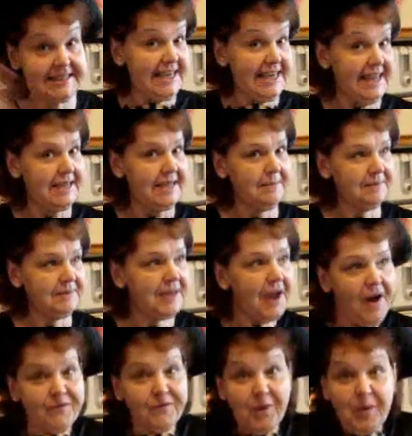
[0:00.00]
themed
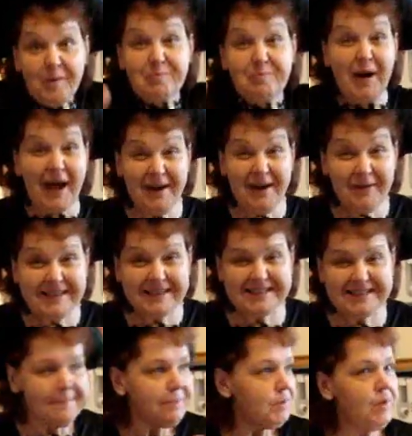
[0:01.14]
for pirates.